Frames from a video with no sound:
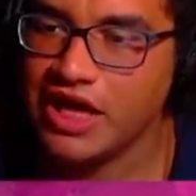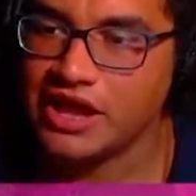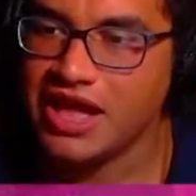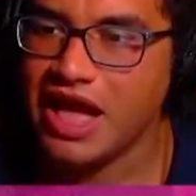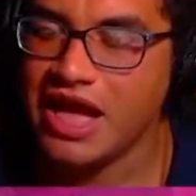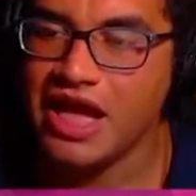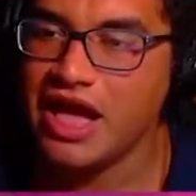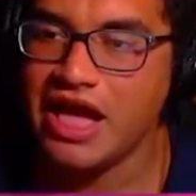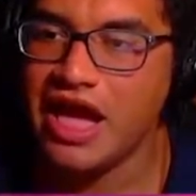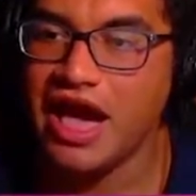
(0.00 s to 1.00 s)
Like,
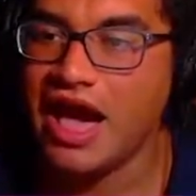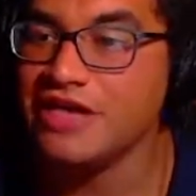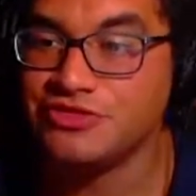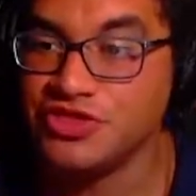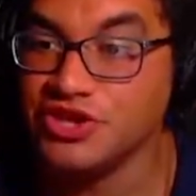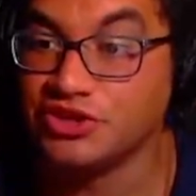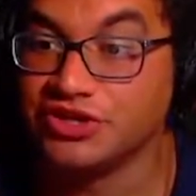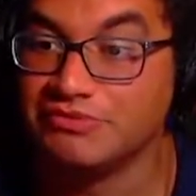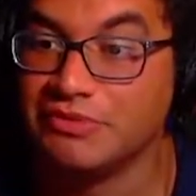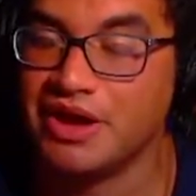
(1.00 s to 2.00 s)
I think it could
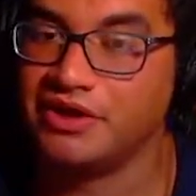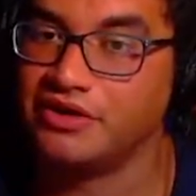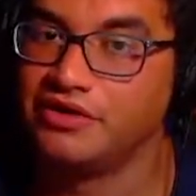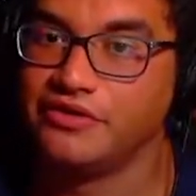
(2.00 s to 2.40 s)
have been better.